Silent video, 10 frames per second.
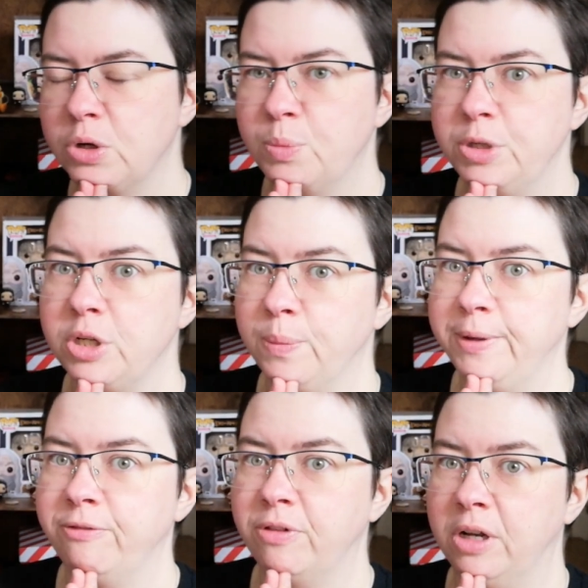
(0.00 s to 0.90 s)
so I'll be
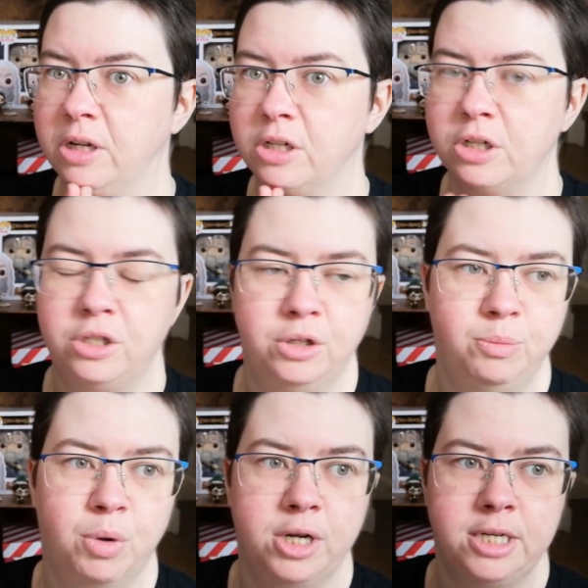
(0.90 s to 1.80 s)
stopping for lunch
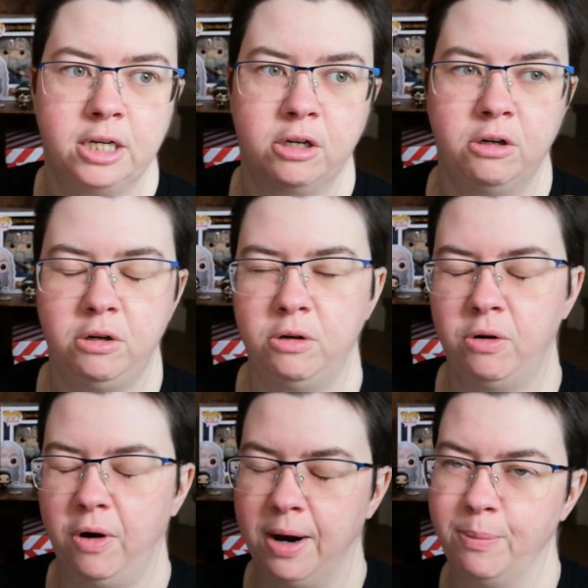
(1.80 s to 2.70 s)
soon, but I did
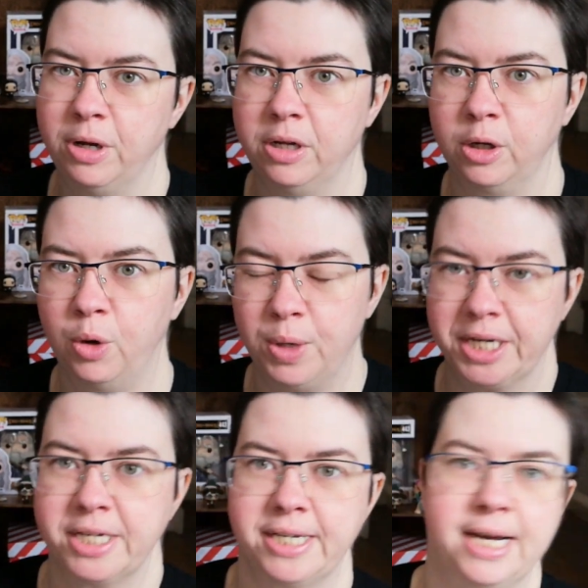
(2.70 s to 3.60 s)
grab a
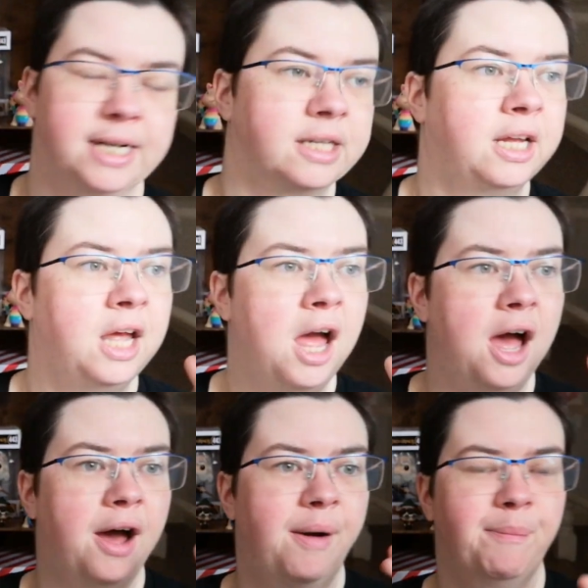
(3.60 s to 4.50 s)
quick snack
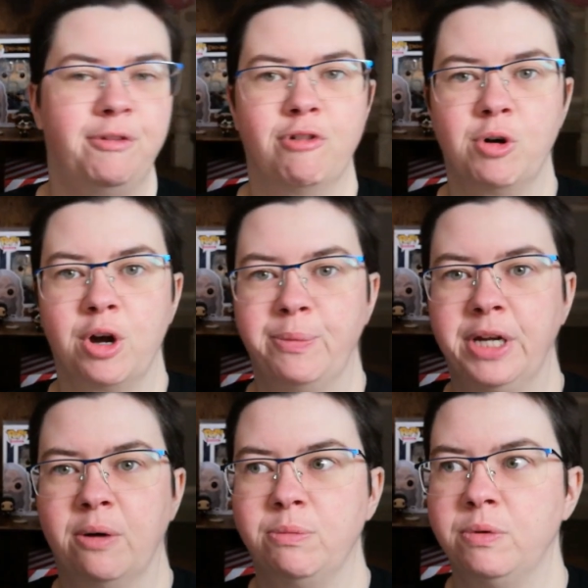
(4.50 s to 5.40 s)
before
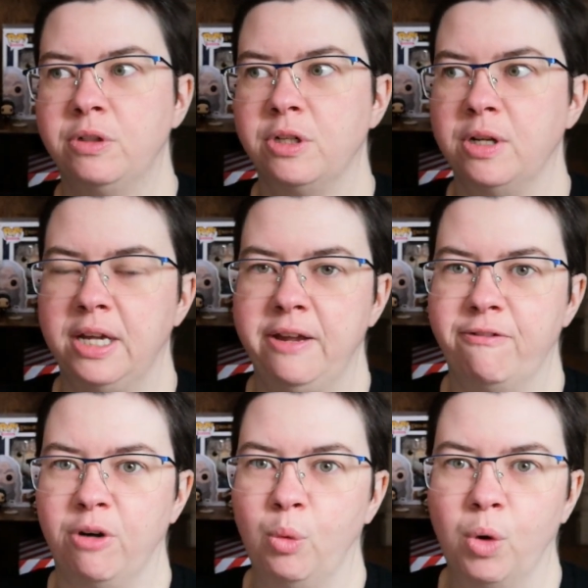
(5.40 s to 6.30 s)
coming up, so that
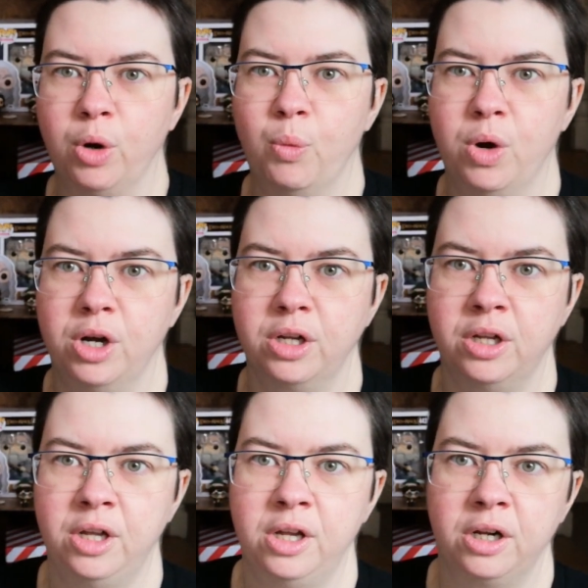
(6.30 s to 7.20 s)
if I want to
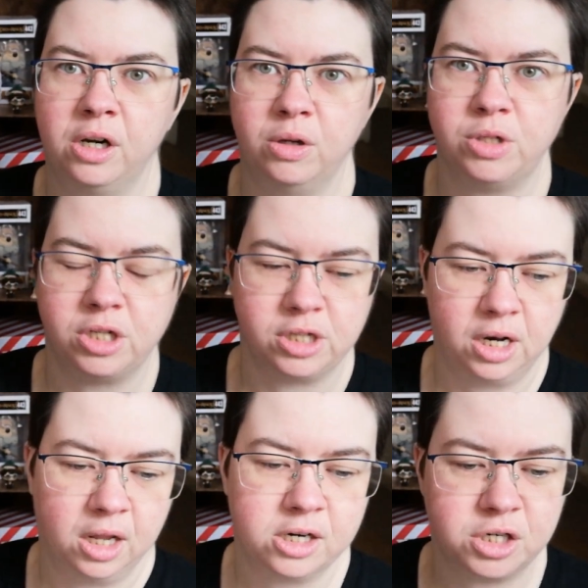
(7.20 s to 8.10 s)
work closer
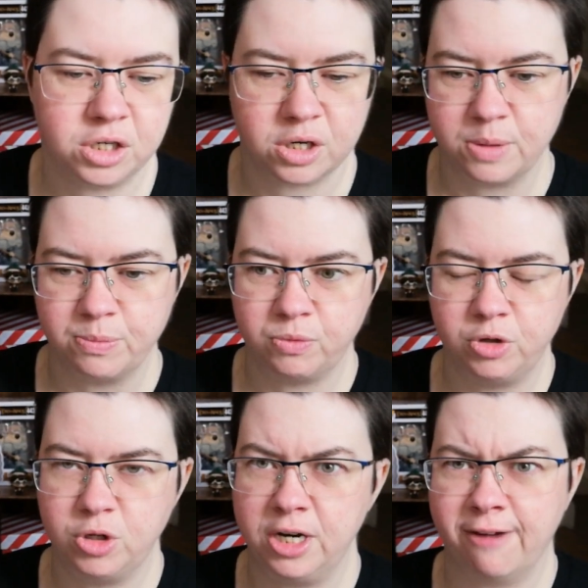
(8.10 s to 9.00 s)
to lunchtime,
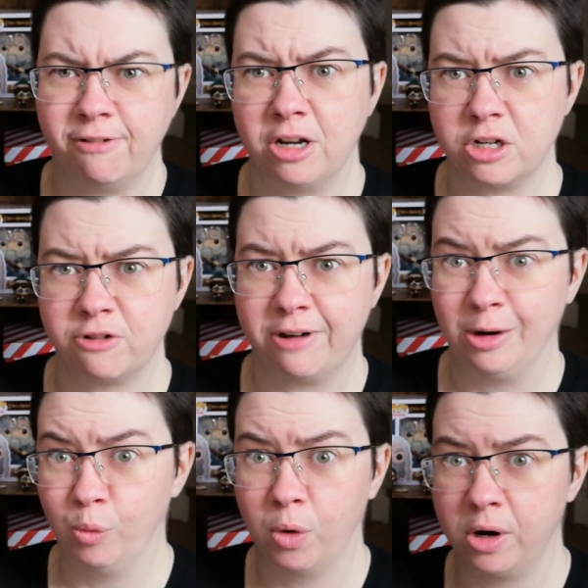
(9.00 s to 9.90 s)
usually have lunch
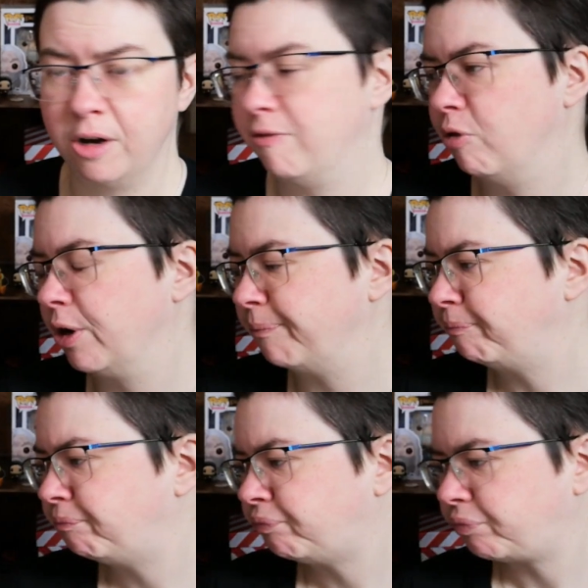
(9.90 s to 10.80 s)
around 1, half 1,
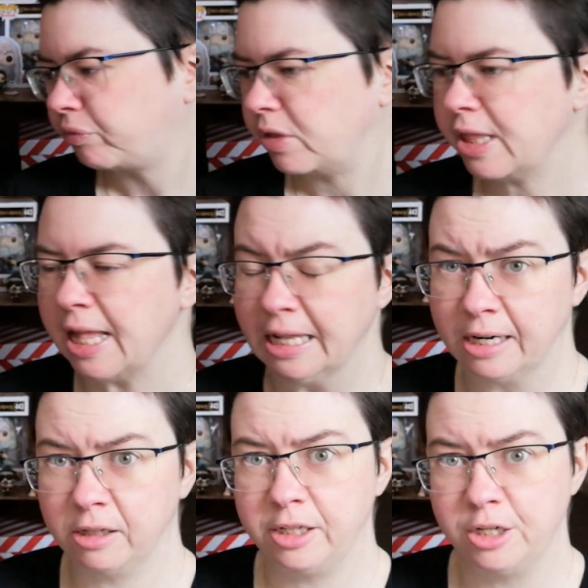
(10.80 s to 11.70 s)

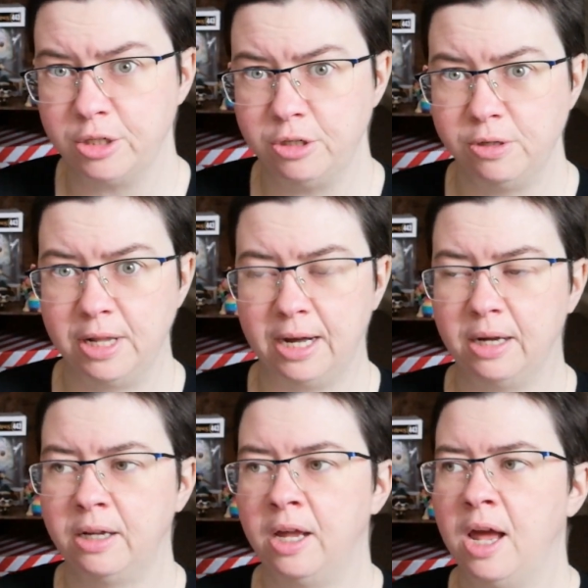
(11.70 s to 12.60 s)
then I can do
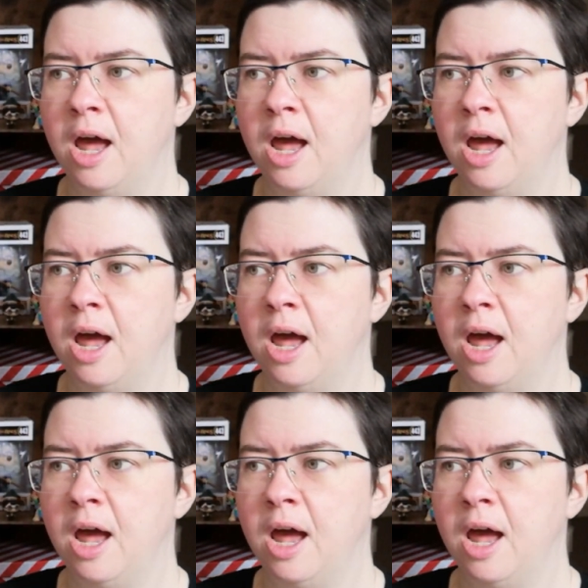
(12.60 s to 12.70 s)
that.